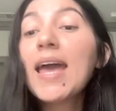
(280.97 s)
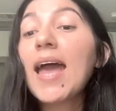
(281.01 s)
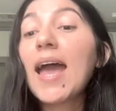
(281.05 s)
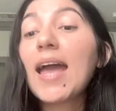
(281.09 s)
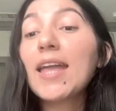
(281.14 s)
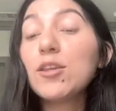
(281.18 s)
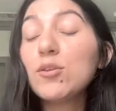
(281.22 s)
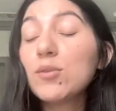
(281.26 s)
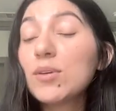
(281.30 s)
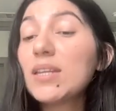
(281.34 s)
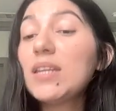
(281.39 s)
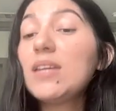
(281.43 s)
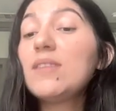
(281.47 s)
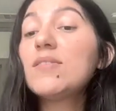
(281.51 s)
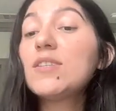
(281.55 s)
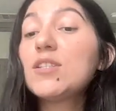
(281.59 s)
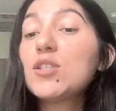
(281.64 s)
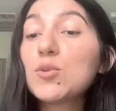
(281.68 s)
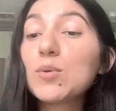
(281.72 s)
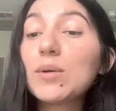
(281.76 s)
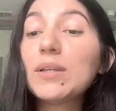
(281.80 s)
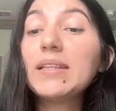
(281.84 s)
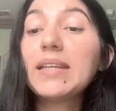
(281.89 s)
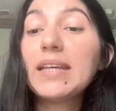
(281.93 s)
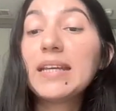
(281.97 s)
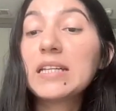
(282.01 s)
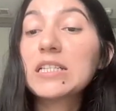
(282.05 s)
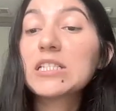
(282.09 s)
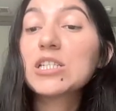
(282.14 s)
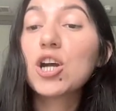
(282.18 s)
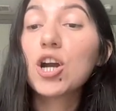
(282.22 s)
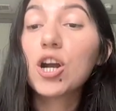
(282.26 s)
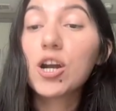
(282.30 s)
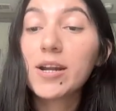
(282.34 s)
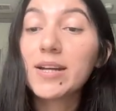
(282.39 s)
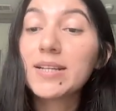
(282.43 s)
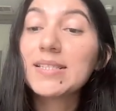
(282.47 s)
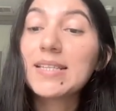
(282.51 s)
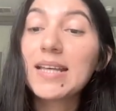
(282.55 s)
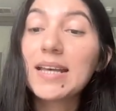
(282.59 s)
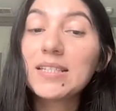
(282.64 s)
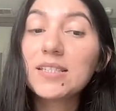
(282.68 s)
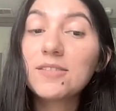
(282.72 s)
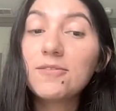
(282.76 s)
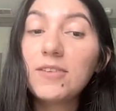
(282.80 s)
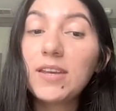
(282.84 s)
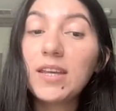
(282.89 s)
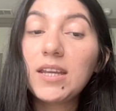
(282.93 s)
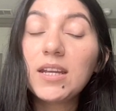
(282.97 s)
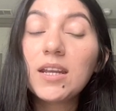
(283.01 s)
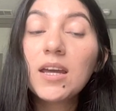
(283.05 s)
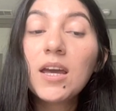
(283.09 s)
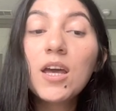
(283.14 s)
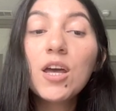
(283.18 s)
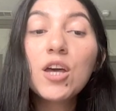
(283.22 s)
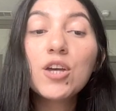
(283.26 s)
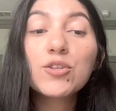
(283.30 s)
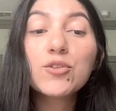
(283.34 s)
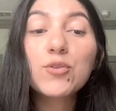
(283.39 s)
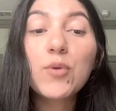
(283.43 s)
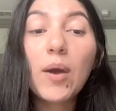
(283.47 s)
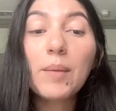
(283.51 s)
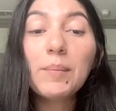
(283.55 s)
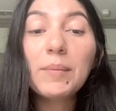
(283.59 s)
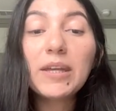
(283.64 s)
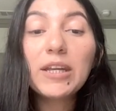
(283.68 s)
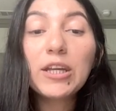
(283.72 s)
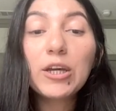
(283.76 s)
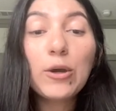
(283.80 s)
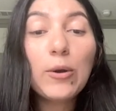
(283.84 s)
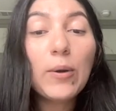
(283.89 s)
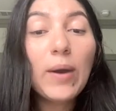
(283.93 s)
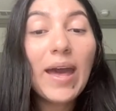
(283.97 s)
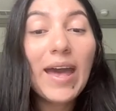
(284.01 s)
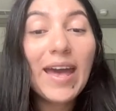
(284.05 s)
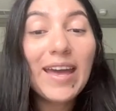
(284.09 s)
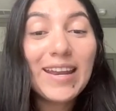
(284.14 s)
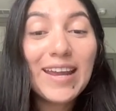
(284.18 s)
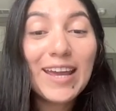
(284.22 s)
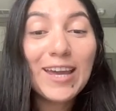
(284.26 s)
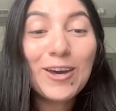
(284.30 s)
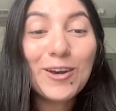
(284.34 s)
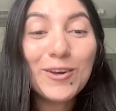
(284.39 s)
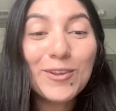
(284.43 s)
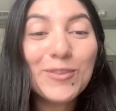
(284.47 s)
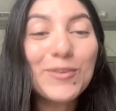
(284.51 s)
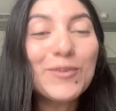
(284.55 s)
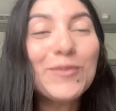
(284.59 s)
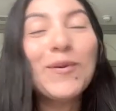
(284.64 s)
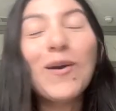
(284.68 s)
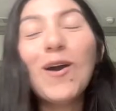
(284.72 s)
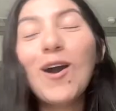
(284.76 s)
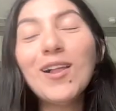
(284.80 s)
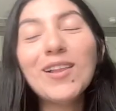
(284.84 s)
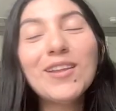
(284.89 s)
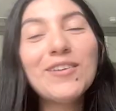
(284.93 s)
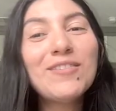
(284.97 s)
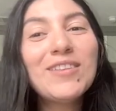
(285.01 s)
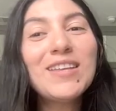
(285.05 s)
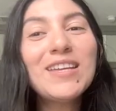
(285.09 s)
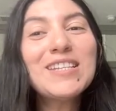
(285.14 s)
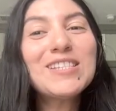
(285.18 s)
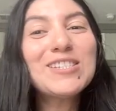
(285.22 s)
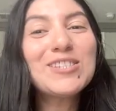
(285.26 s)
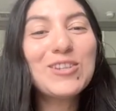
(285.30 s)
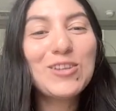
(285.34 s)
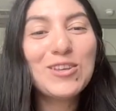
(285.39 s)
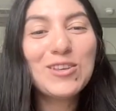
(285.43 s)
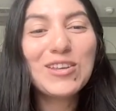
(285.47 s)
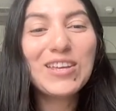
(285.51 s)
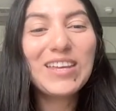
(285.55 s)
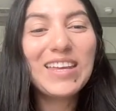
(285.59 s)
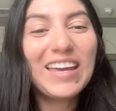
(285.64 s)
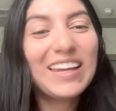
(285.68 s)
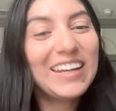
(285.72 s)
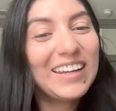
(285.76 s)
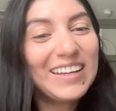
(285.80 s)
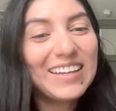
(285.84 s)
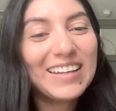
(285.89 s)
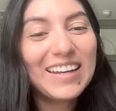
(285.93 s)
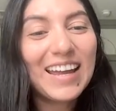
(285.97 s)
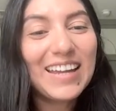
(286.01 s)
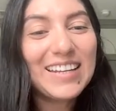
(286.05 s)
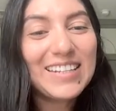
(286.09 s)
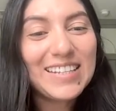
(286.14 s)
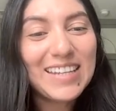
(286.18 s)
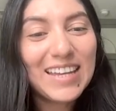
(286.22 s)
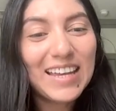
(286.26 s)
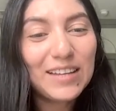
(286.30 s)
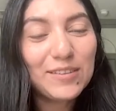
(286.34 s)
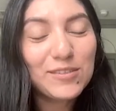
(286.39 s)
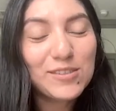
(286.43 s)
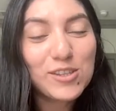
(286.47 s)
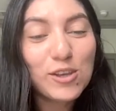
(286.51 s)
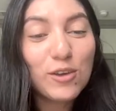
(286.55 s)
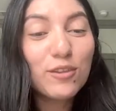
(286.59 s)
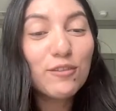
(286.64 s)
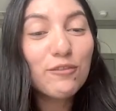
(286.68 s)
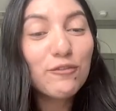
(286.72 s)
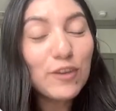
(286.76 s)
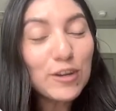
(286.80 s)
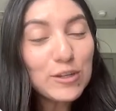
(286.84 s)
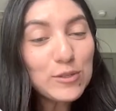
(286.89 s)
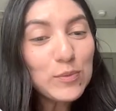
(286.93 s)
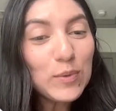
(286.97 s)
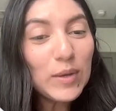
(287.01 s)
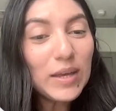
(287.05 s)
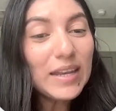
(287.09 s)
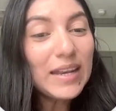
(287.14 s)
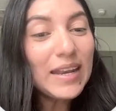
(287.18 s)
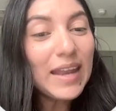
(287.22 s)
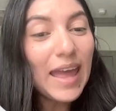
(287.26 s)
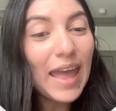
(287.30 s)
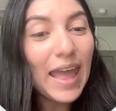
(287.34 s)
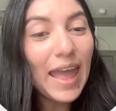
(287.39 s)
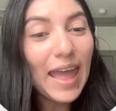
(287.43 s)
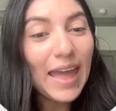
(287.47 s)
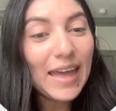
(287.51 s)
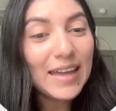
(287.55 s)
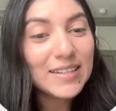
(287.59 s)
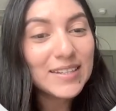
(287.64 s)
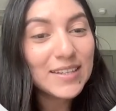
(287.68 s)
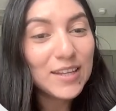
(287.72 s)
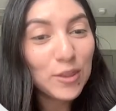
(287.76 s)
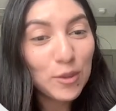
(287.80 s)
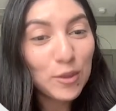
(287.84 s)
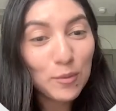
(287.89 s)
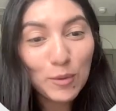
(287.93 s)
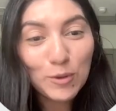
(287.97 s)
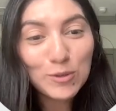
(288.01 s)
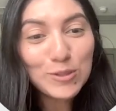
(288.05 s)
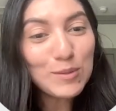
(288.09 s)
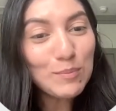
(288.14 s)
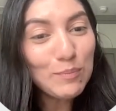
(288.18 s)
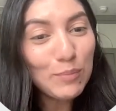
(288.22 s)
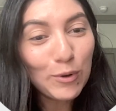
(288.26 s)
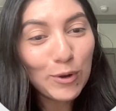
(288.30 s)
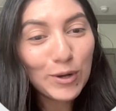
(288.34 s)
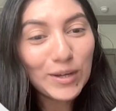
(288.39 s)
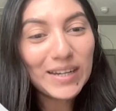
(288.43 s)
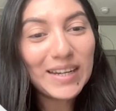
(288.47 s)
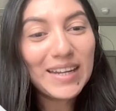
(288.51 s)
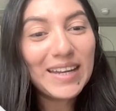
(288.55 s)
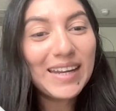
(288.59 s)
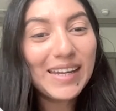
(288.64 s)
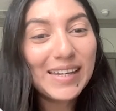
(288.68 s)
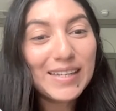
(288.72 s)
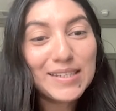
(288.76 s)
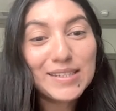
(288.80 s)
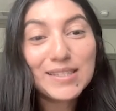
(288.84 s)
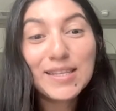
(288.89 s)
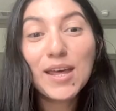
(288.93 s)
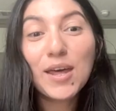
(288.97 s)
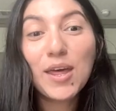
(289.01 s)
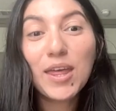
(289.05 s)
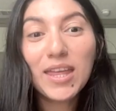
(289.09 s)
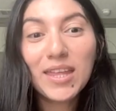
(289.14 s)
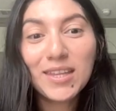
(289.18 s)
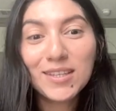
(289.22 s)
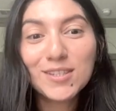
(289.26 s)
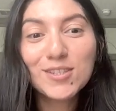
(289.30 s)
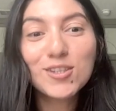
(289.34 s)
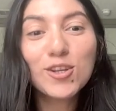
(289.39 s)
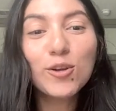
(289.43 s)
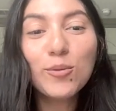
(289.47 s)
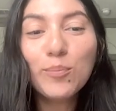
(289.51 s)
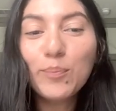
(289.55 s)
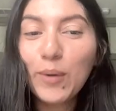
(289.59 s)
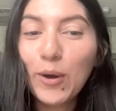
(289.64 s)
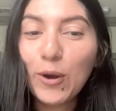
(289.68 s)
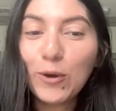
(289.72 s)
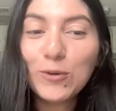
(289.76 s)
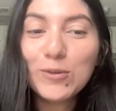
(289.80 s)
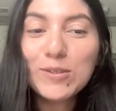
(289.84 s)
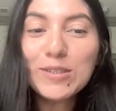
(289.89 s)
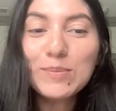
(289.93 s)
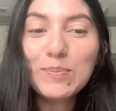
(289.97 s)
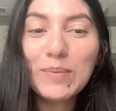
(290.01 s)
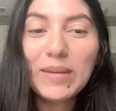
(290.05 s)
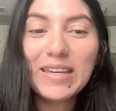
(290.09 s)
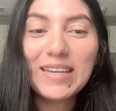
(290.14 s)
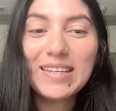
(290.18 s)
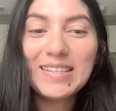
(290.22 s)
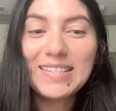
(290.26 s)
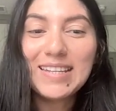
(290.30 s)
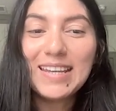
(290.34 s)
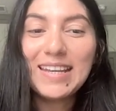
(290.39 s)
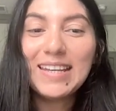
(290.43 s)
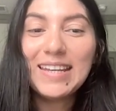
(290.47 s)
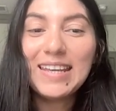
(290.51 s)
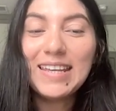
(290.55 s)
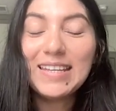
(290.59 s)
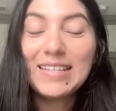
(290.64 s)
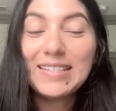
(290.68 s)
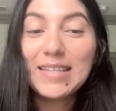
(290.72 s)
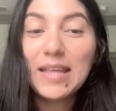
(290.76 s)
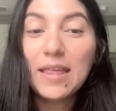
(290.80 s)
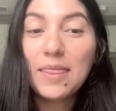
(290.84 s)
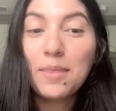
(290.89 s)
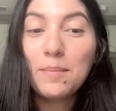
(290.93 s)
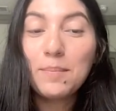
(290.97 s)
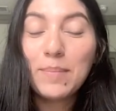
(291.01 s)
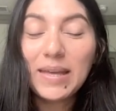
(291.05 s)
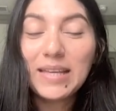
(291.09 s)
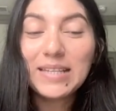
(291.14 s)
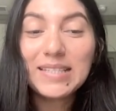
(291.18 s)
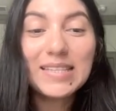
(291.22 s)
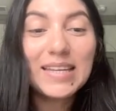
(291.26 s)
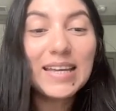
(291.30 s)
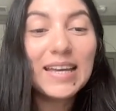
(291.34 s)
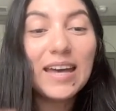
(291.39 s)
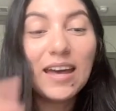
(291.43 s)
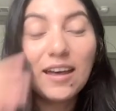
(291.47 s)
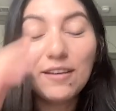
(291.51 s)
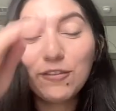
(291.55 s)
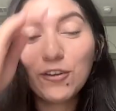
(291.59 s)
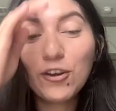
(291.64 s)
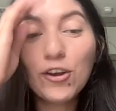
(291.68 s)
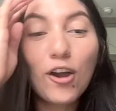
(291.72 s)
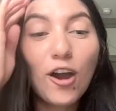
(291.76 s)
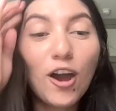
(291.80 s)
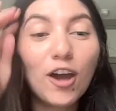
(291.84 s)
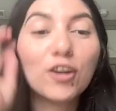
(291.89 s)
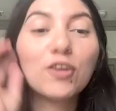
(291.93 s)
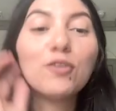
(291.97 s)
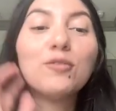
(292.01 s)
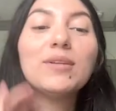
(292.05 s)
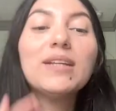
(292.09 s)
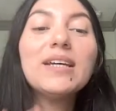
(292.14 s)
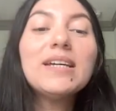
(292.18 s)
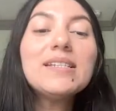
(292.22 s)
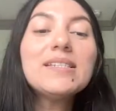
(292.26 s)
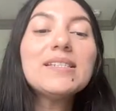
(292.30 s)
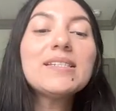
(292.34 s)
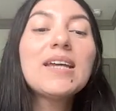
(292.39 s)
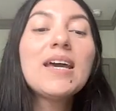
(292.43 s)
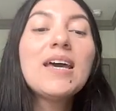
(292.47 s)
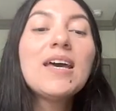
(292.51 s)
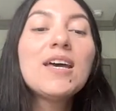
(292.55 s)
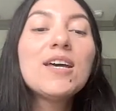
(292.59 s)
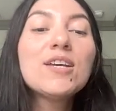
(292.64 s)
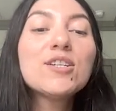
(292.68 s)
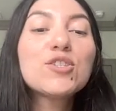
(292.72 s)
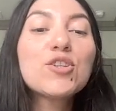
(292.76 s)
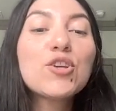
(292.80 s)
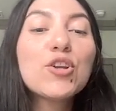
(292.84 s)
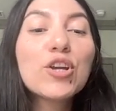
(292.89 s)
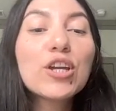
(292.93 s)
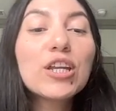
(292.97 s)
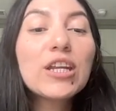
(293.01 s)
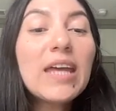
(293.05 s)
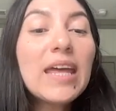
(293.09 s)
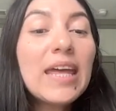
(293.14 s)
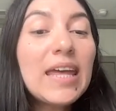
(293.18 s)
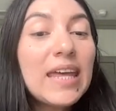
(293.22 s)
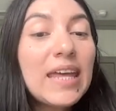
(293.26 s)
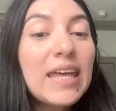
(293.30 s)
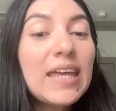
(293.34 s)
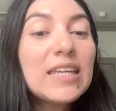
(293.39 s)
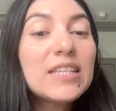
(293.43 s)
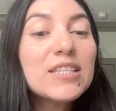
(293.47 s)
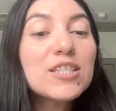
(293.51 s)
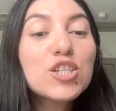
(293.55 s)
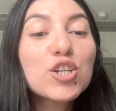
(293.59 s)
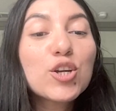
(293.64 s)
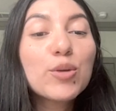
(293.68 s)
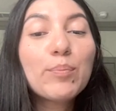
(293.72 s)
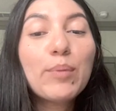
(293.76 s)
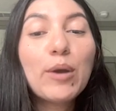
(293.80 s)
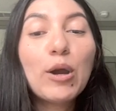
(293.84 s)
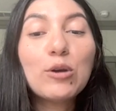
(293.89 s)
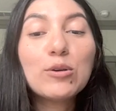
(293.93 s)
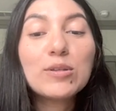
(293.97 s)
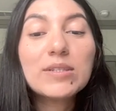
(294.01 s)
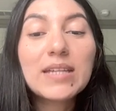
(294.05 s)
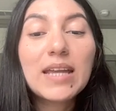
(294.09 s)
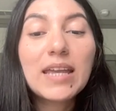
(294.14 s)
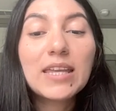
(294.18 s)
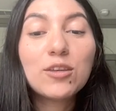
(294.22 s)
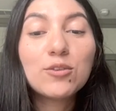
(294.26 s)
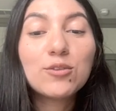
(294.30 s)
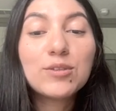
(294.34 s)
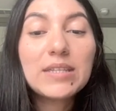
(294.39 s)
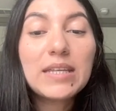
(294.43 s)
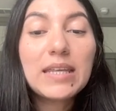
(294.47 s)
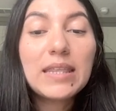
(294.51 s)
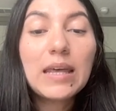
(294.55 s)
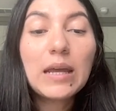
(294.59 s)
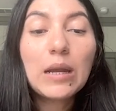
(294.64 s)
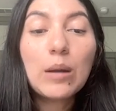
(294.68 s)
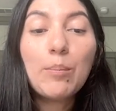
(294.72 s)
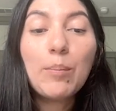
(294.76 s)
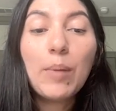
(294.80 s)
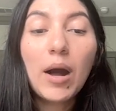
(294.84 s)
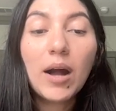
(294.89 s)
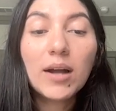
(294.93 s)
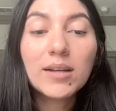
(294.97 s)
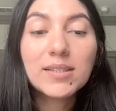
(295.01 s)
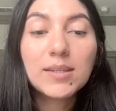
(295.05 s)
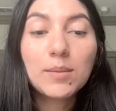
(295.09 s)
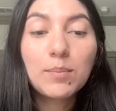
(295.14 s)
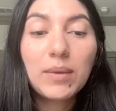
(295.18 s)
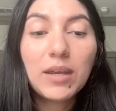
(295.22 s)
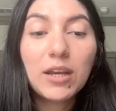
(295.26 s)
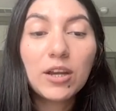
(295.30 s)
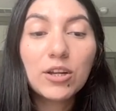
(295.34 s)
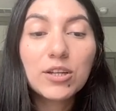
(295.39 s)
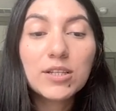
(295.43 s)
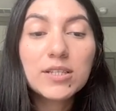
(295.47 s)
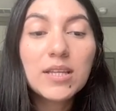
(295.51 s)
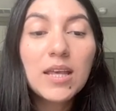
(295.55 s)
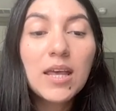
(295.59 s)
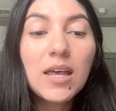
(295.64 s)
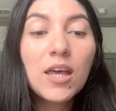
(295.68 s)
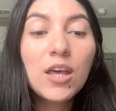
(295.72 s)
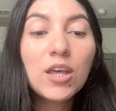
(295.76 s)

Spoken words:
And you can even do a linked RSS feed. So I'm going to go ahead and go through all of these so you can get a good idea. So the first one and the most important is insert post because it is the basic of your auto list. So you're going to hit insert post and you'll see that a box appears.